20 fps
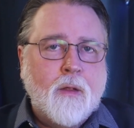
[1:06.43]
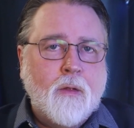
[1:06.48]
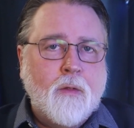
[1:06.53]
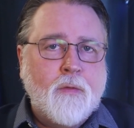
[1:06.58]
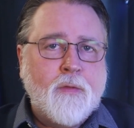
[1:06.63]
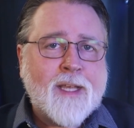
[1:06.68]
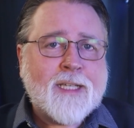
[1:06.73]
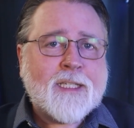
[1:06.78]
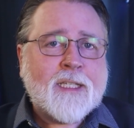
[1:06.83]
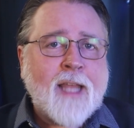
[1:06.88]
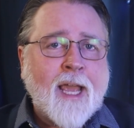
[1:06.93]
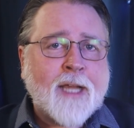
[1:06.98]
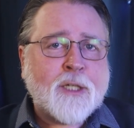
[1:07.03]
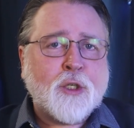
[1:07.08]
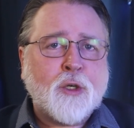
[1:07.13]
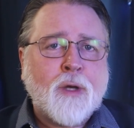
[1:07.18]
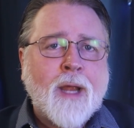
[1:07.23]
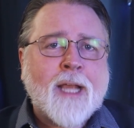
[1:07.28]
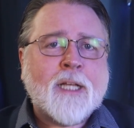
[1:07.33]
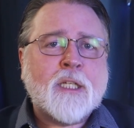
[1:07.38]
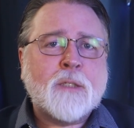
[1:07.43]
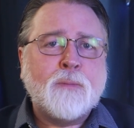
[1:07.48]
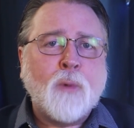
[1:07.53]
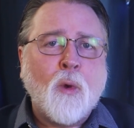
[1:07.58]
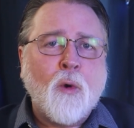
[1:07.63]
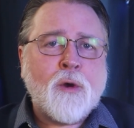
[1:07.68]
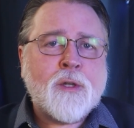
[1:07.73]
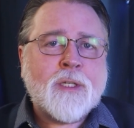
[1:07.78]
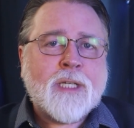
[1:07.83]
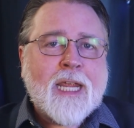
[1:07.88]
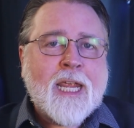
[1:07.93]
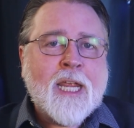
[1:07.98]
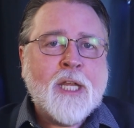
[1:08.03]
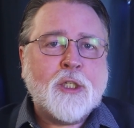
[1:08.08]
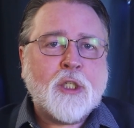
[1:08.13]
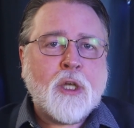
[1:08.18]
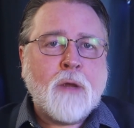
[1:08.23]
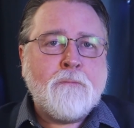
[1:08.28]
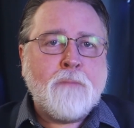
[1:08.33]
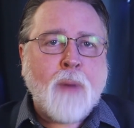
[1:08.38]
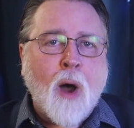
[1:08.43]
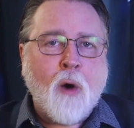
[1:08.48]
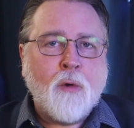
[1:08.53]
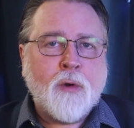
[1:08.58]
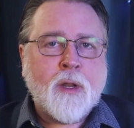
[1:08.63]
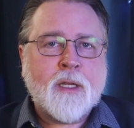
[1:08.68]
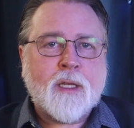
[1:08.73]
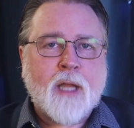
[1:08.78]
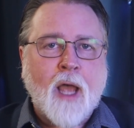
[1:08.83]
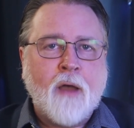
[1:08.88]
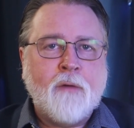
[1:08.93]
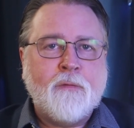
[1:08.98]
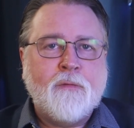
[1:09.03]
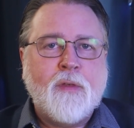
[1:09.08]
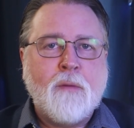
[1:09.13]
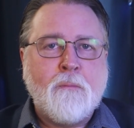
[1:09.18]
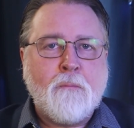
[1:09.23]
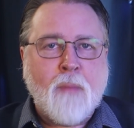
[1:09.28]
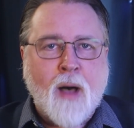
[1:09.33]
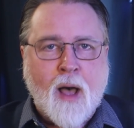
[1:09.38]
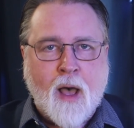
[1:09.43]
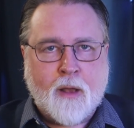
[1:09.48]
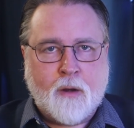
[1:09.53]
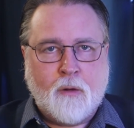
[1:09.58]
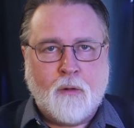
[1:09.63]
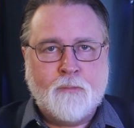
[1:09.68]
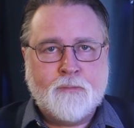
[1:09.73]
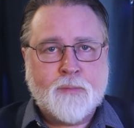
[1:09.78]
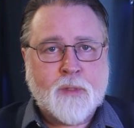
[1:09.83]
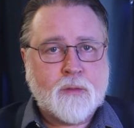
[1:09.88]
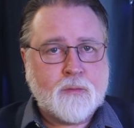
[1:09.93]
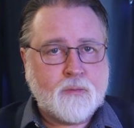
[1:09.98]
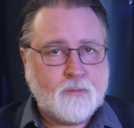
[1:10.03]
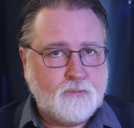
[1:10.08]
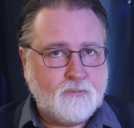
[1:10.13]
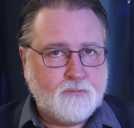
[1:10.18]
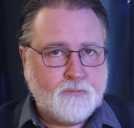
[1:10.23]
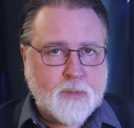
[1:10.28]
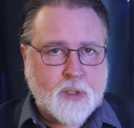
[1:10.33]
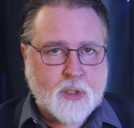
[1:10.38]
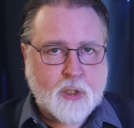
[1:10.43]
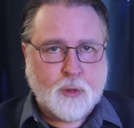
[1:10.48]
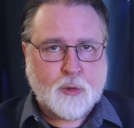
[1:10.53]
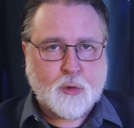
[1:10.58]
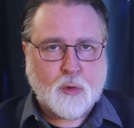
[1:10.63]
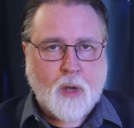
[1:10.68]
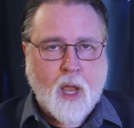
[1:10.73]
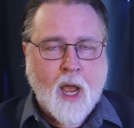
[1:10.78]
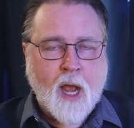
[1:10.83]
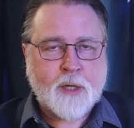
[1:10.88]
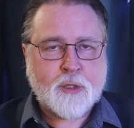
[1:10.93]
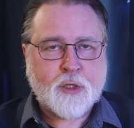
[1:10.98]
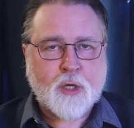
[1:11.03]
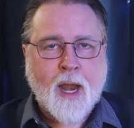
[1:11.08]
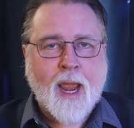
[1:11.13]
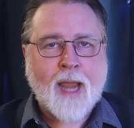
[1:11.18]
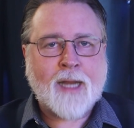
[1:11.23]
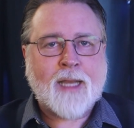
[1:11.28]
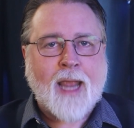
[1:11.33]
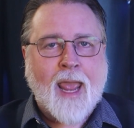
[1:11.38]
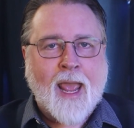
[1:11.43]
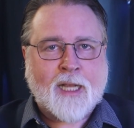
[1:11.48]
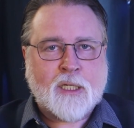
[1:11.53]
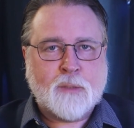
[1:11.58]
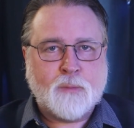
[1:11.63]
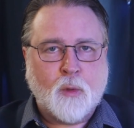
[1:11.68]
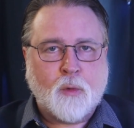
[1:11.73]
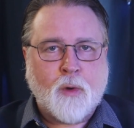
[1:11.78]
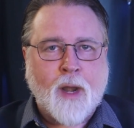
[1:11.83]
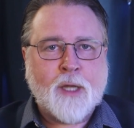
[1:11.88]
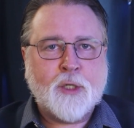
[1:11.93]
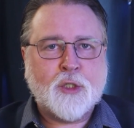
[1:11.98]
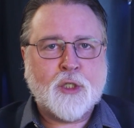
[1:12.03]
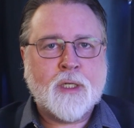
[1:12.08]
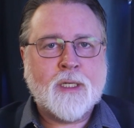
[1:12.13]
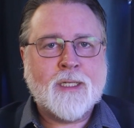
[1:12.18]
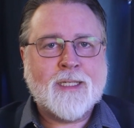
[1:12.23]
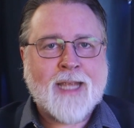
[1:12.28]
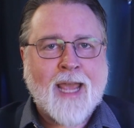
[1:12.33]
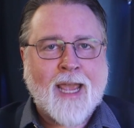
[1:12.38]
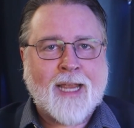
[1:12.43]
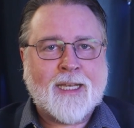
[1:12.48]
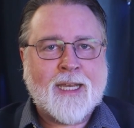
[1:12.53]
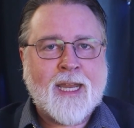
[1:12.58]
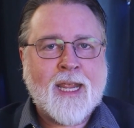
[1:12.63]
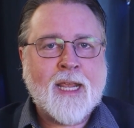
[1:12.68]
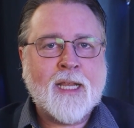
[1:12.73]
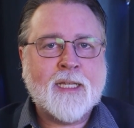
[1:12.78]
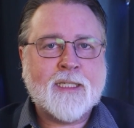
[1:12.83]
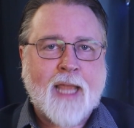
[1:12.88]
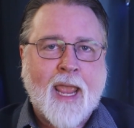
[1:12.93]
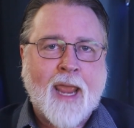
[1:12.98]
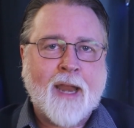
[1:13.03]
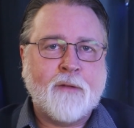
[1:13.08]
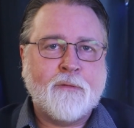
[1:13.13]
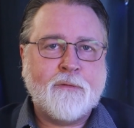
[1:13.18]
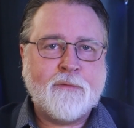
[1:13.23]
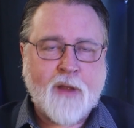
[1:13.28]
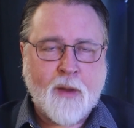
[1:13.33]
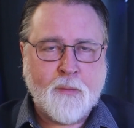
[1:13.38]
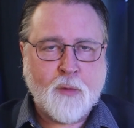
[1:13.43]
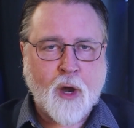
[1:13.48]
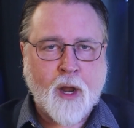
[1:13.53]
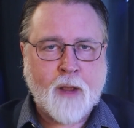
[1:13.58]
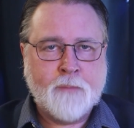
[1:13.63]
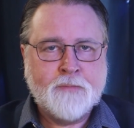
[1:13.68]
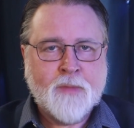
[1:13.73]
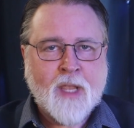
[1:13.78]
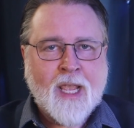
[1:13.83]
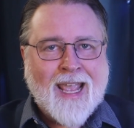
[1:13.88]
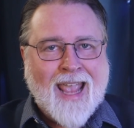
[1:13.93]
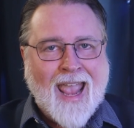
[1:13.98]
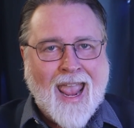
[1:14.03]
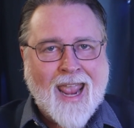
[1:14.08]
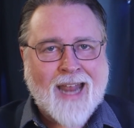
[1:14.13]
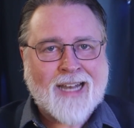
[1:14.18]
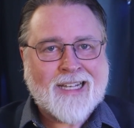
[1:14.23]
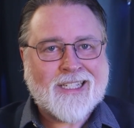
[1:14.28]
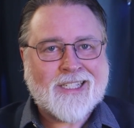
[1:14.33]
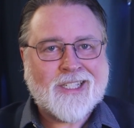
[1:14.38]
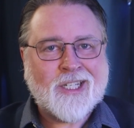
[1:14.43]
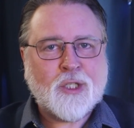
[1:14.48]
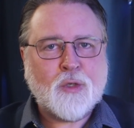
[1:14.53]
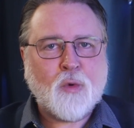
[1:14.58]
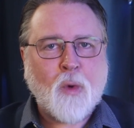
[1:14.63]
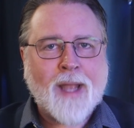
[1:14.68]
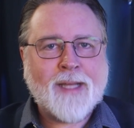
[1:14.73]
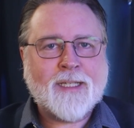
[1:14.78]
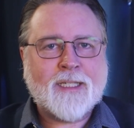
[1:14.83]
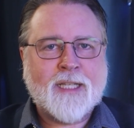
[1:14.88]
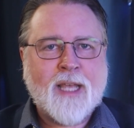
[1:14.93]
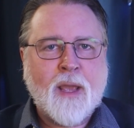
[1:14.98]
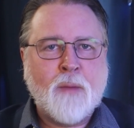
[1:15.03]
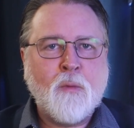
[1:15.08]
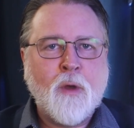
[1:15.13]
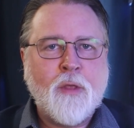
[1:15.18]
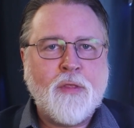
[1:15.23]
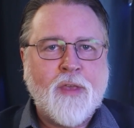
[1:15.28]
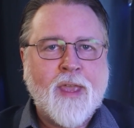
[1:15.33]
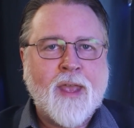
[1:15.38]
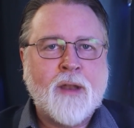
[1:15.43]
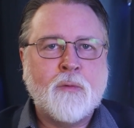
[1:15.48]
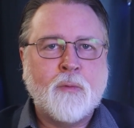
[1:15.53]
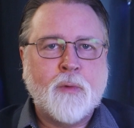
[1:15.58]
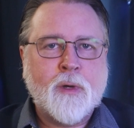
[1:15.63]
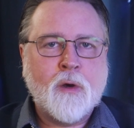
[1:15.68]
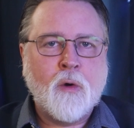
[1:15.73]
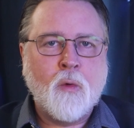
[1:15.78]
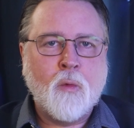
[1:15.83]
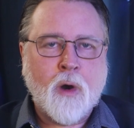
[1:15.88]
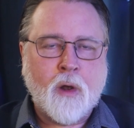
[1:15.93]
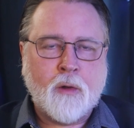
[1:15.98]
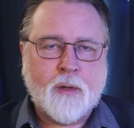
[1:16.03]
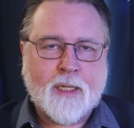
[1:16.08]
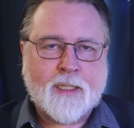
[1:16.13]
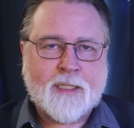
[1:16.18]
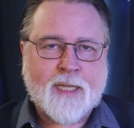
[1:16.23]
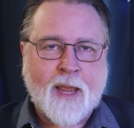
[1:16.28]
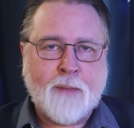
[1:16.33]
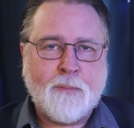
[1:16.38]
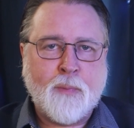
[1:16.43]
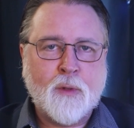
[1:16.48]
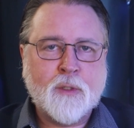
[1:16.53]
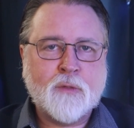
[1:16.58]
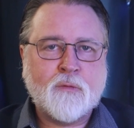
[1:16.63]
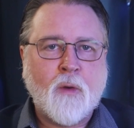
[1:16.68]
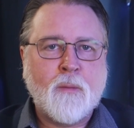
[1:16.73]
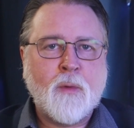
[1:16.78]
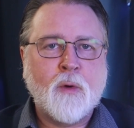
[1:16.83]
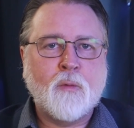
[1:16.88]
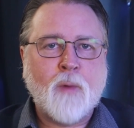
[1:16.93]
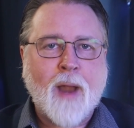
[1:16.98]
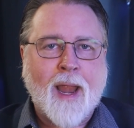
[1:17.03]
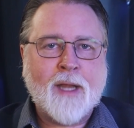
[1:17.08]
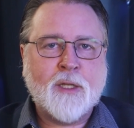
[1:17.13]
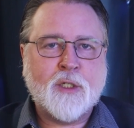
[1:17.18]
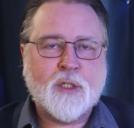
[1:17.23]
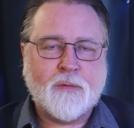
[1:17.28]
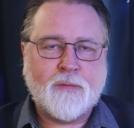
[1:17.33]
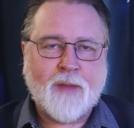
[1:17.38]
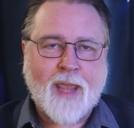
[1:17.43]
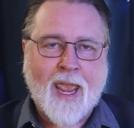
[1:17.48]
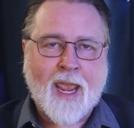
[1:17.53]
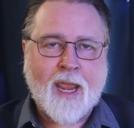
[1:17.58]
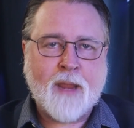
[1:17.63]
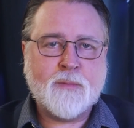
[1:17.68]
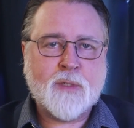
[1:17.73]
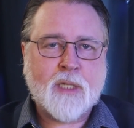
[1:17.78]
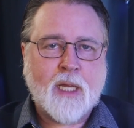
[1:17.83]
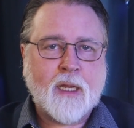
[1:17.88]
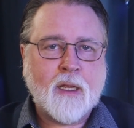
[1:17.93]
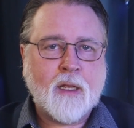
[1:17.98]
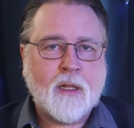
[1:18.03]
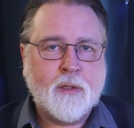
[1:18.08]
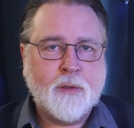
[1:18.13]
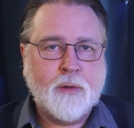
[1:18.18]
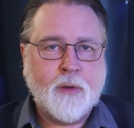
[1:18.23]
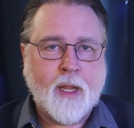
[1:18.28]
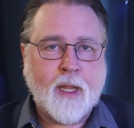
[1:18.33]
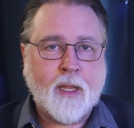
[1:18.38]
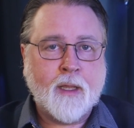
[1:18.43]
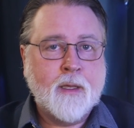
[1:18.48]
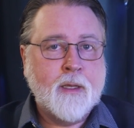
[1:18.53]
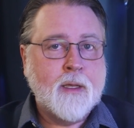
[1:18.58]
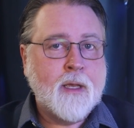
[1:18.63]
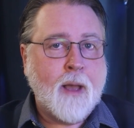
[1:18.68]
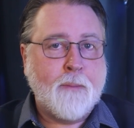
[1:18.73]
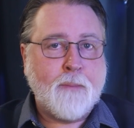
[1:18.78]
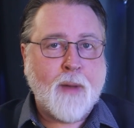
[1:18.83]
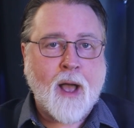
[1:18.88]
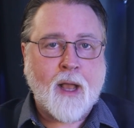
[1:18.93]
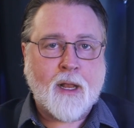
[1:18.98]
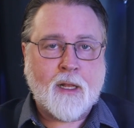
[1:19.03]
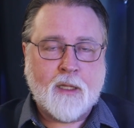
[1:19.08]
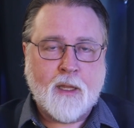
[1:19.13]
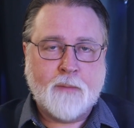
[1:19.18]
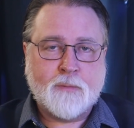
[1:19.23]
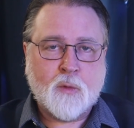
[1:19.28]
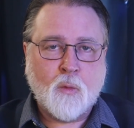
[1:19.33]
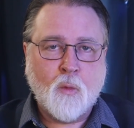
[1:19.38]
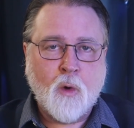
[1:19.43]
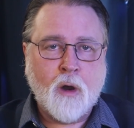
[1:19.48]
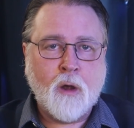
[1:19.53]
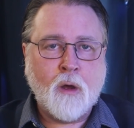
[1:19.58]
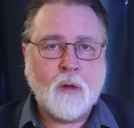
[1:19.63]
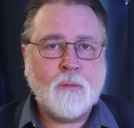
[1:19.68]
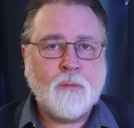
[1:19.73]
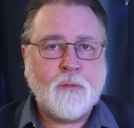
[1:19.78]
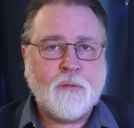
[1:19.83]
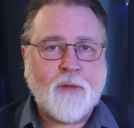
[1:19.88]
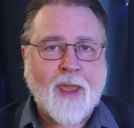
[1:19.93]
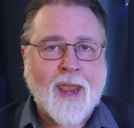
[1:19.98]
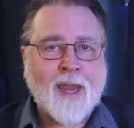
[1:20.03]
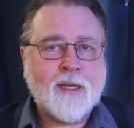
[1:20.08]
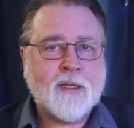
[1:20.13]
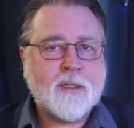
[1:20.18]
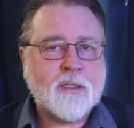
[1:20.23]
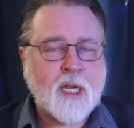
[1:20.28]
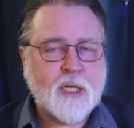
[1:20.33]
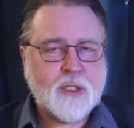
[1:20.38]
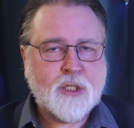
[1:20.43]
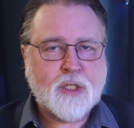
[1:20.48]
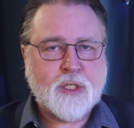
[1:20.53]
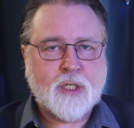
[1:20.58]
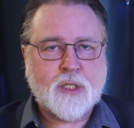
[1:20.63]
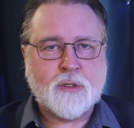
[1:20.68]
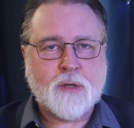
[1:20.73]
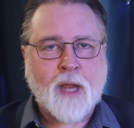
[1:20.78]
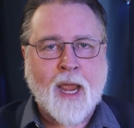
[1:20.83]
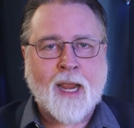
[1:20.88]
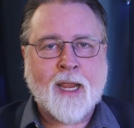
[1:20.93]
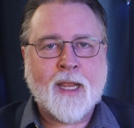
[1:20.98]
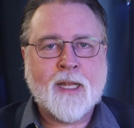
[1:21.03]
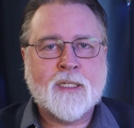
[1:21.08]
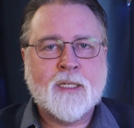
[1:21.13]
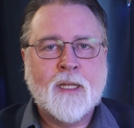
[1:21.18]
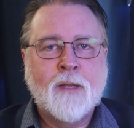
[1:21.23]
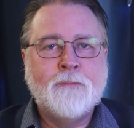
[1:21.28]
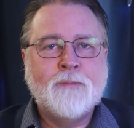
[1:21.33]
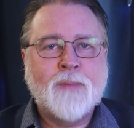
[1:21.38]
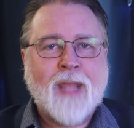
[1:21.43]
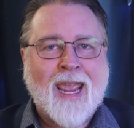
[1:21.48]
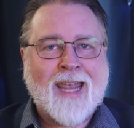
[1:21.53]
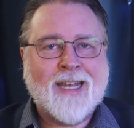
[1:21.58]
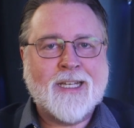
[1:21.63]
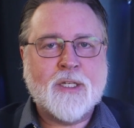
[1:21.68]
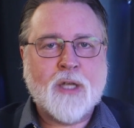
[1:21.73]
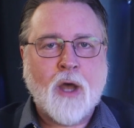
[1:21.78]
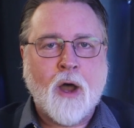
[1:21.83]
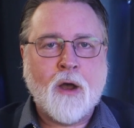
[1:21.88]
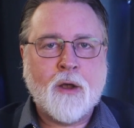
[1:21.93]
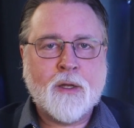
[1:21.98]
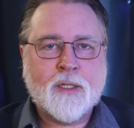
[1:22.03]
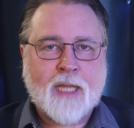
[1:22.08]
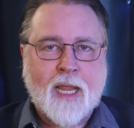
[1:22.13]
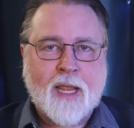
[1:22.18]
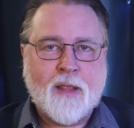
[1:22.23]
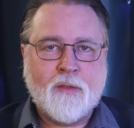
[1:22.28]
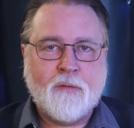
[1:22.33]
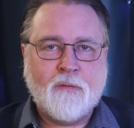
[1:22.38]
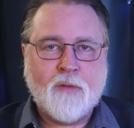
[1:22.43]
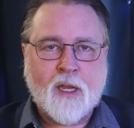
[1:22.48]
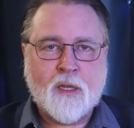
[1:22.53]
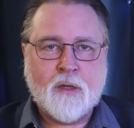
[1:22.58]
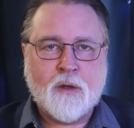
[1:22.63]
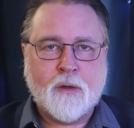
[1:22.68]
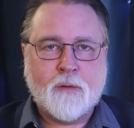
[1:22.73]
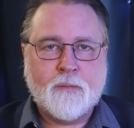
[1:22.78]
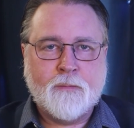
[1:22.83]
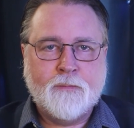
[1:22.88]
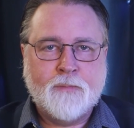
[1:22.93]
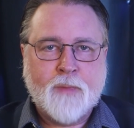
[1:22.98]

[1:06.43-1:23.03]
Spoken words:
This lecture explores each component of the model: social contract, exploration, techniques, and ephemera, and situates them within real-world examples from a range of games, including Apocalypse World, Fate, Dungeons & Dragons, and Dogs in the Vineyard.